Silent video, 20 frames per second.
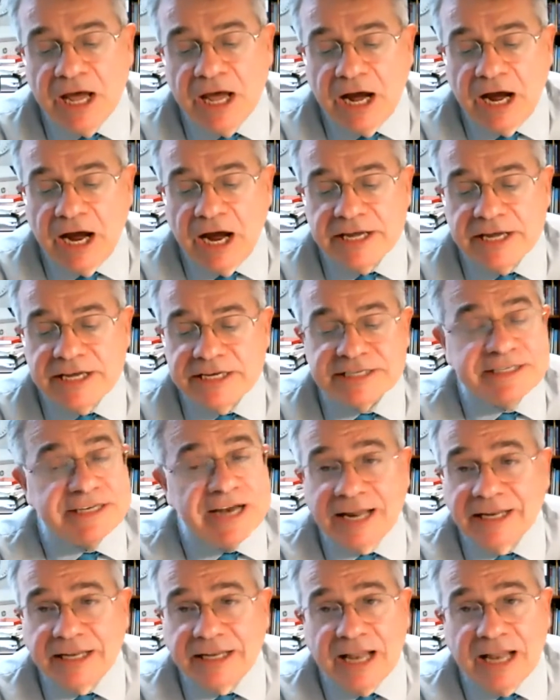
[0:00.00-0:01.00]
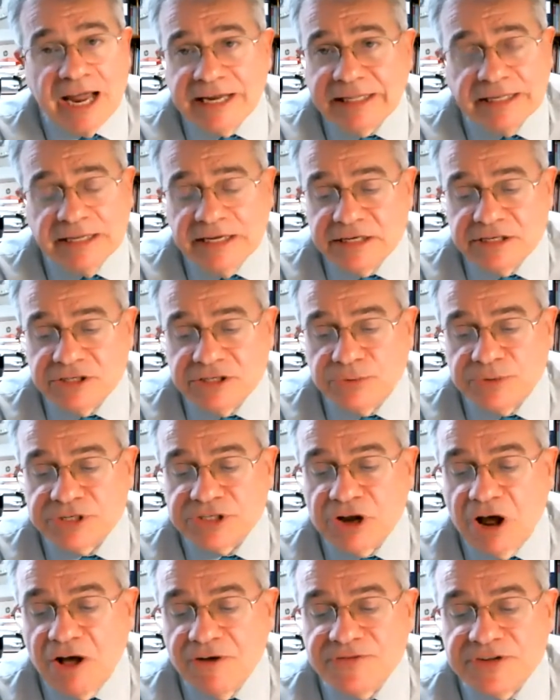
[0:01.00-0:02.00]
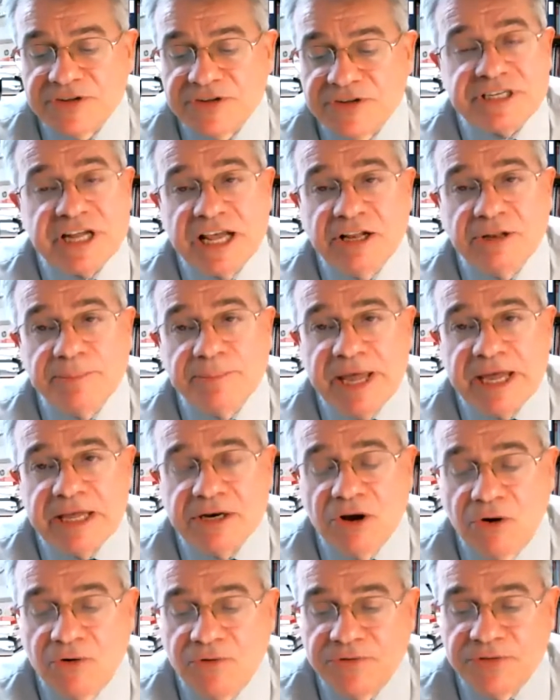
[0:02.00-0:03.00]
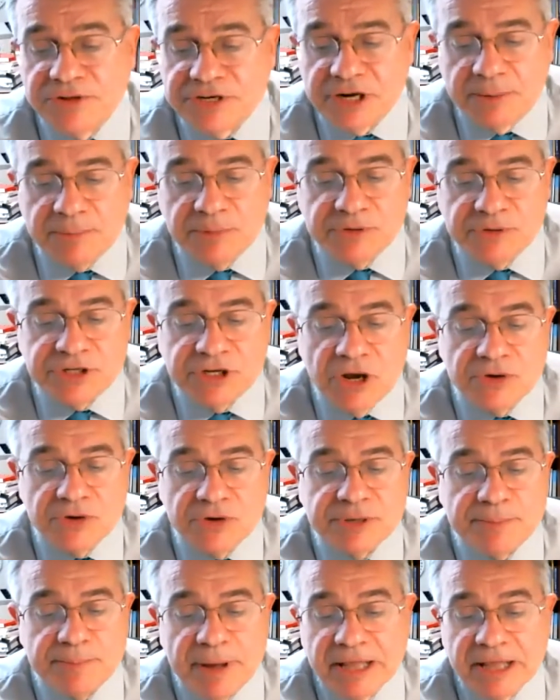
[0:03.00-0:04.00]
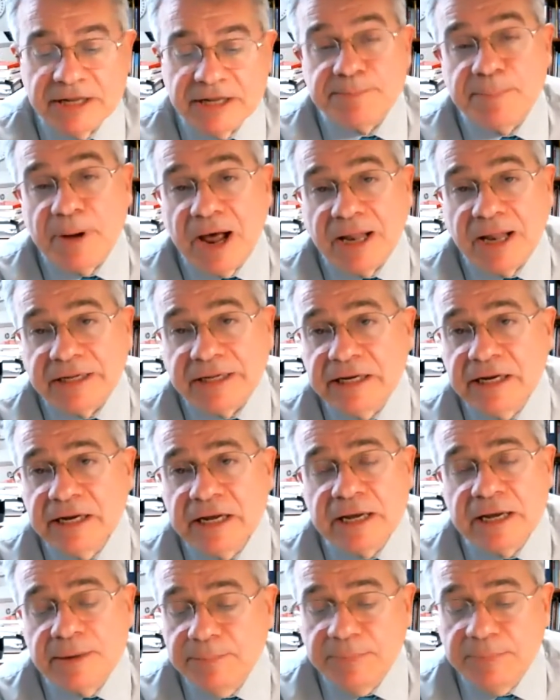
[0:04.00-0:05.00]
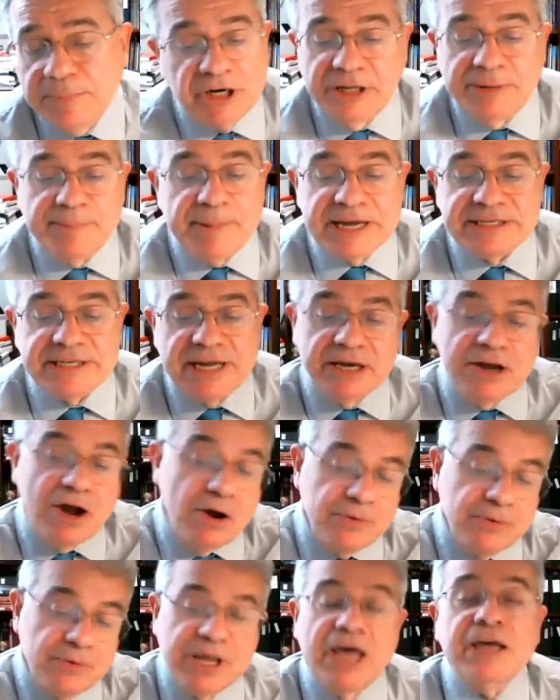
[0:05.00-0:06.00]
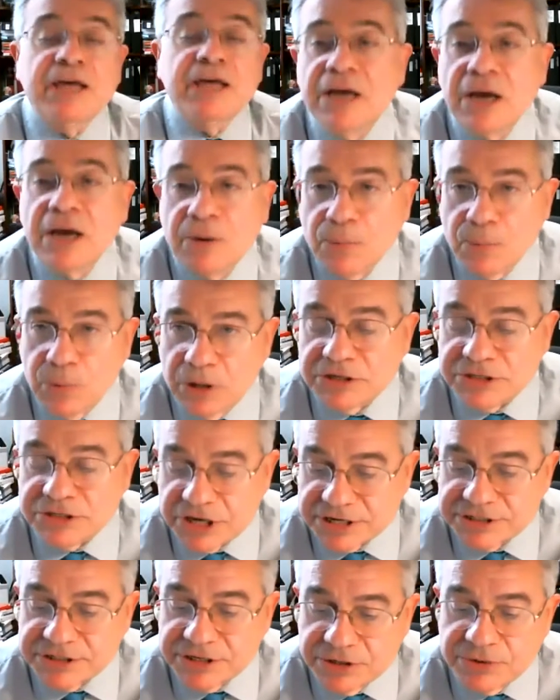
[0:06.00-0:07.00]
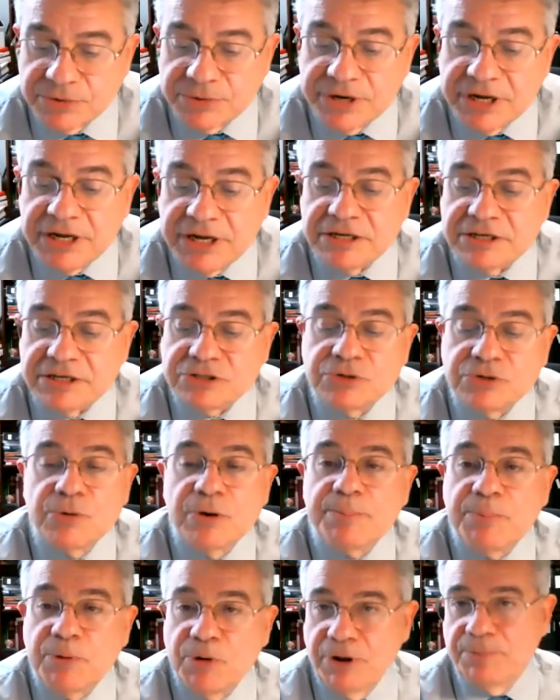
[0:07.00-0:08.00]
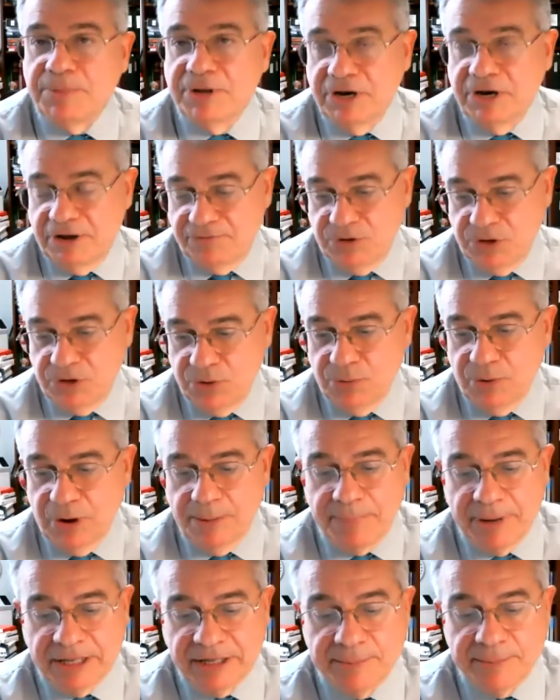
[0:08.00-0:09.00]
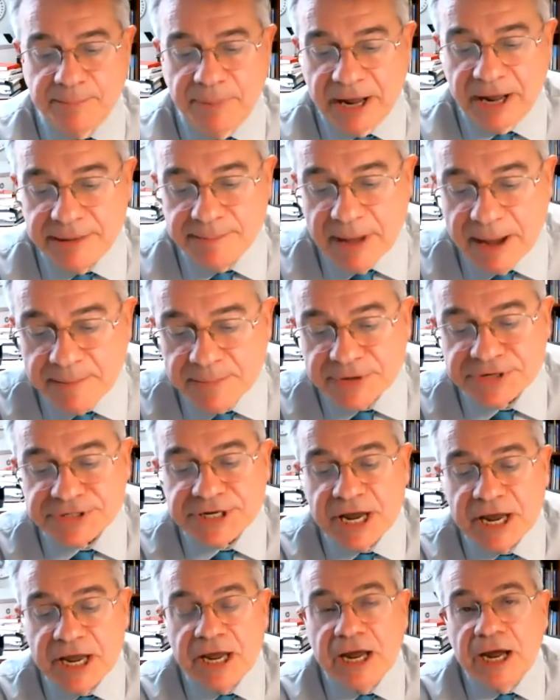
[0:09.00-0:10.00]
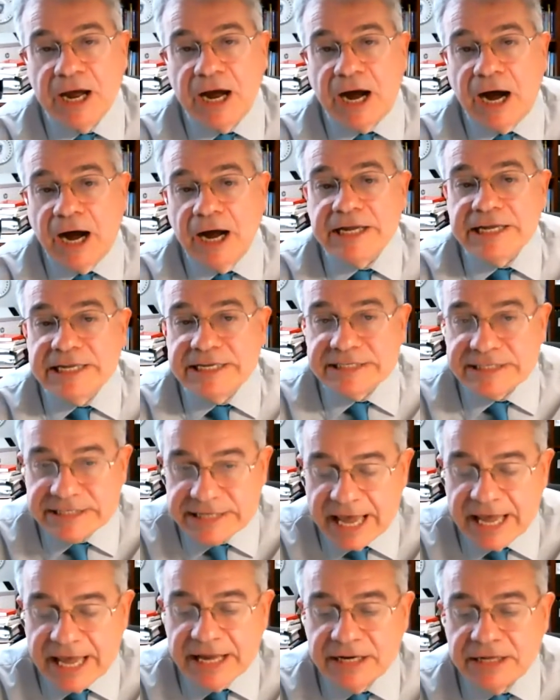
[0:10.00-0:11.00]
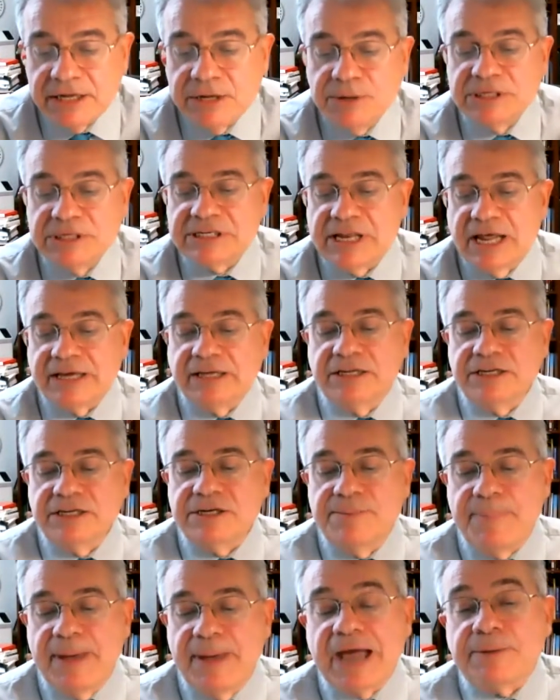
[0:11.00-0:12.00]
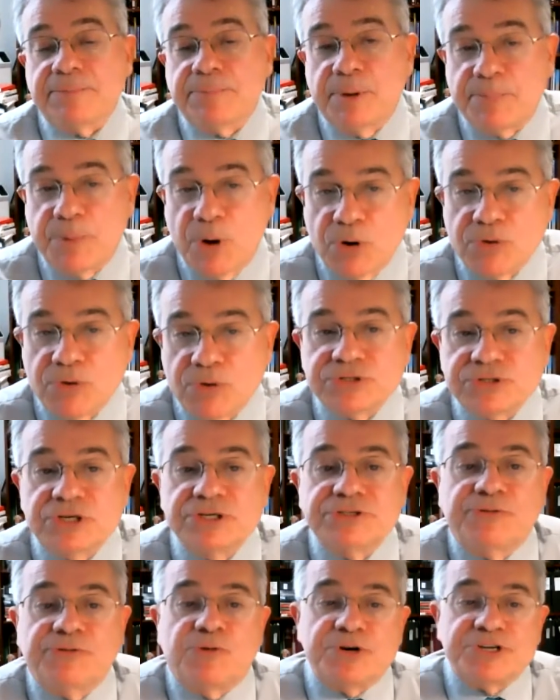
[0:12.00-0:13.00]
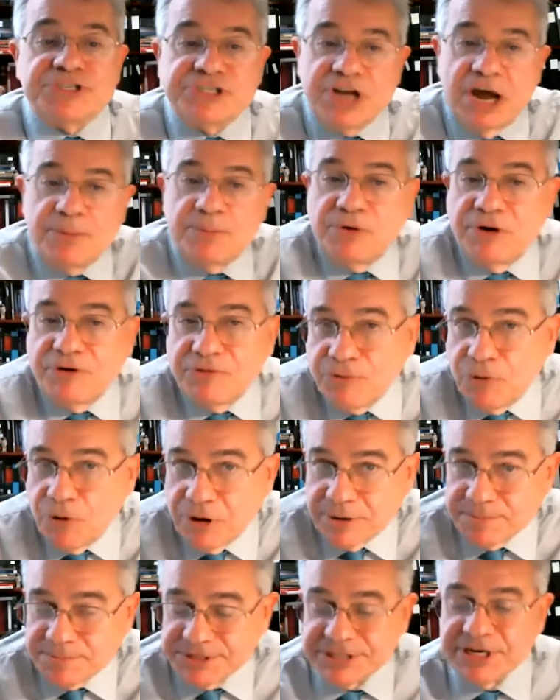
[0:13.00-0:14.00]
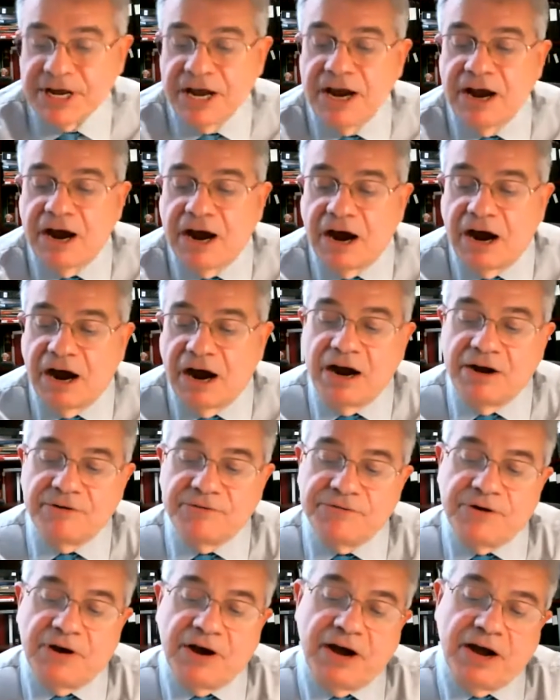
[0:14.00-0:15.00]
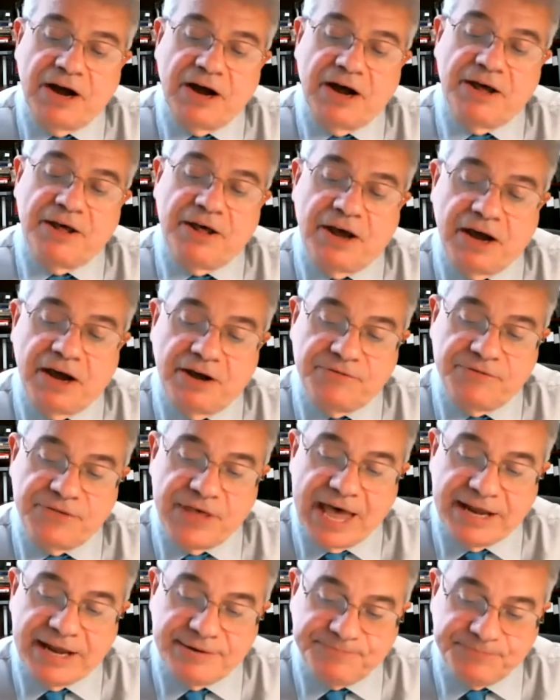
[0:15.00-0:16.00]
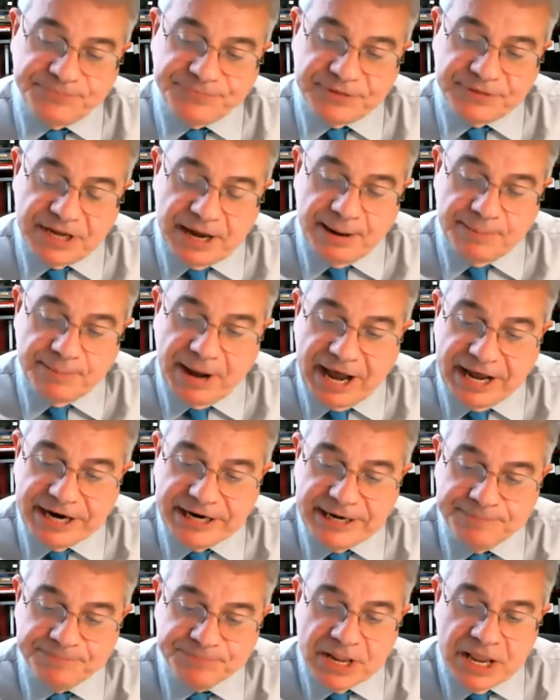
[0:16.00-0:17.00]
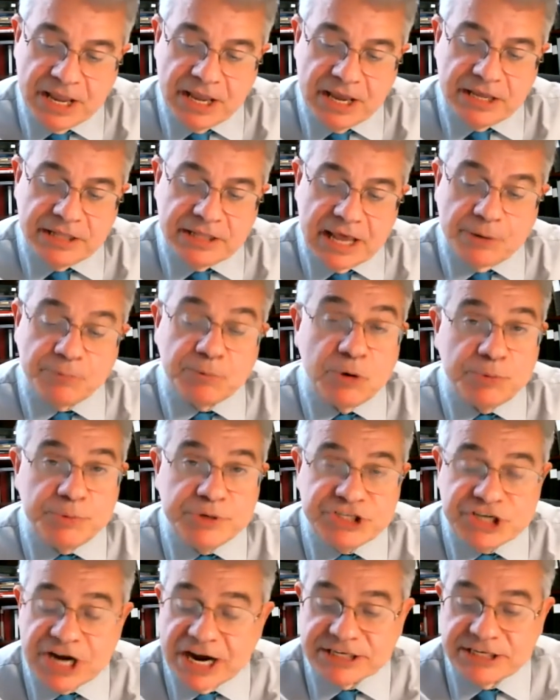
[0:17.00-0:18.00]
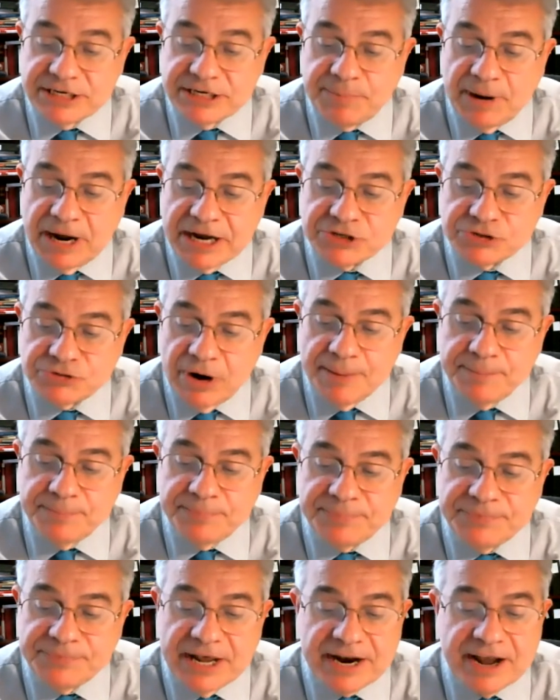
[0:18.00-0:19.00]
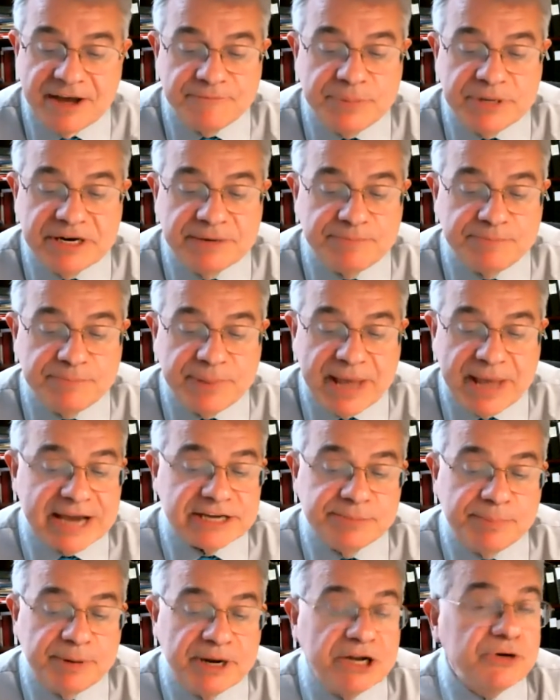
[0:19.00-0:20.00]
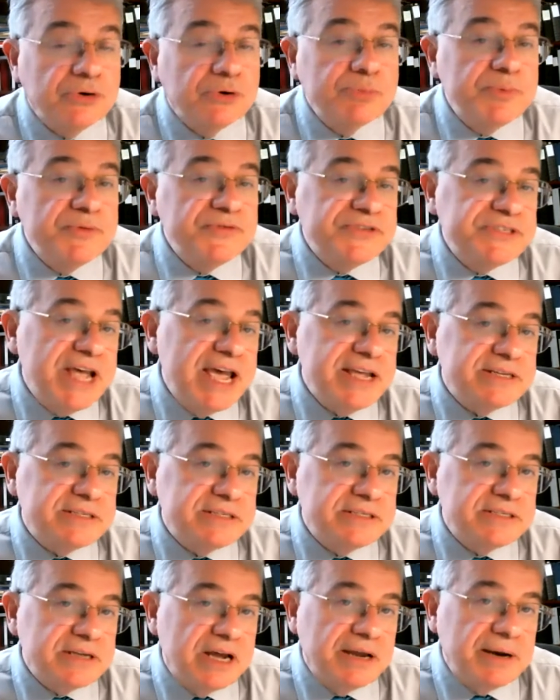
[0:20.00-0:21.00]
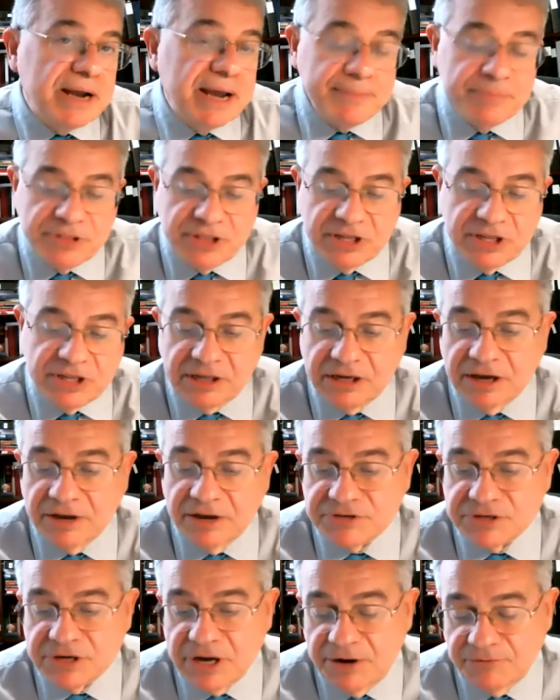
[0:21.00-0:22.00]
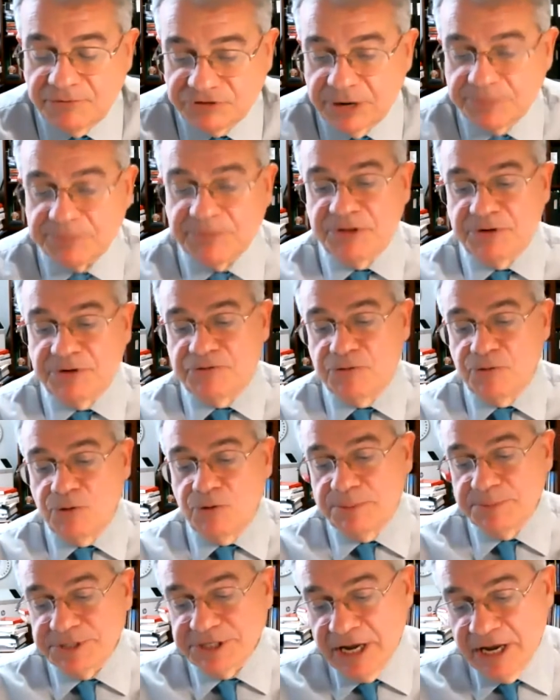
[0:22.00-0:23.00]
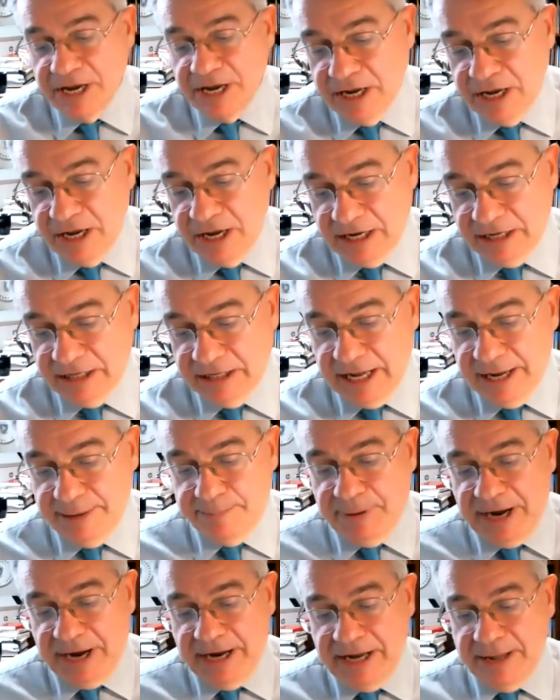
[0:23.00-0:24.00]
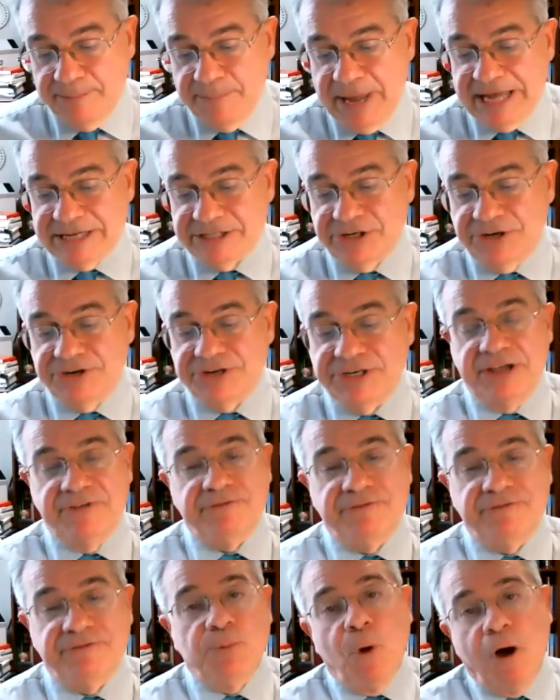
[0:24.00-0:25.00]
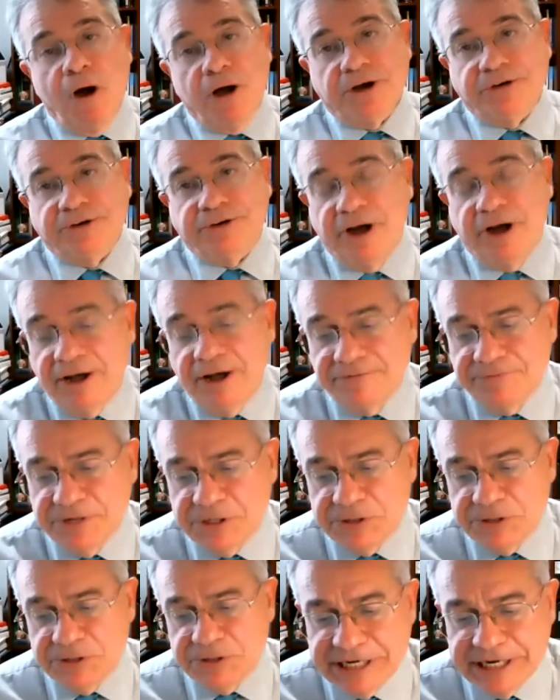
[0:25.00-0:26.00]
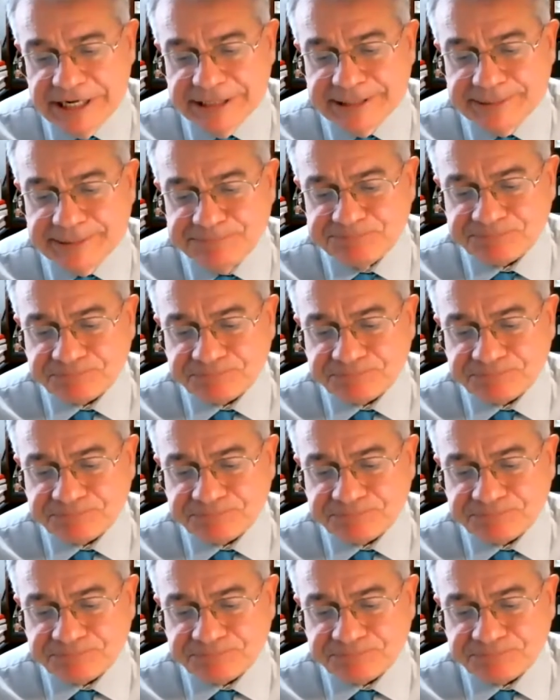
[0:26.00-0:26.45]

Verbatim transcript: Uh, he is not likely to resolve the stalemate over the WTO's appellate body, merely by saying, okay, we'll just agree to appointment of new appellate body members. Uh, instead, he is likely to back proposals for some reforms of, uh, of that uh, body that were rejected by Trump that have been backed by a group of states. And I'm thinking of, of some of the reforms led by Ambassador David Walker of New Zealand.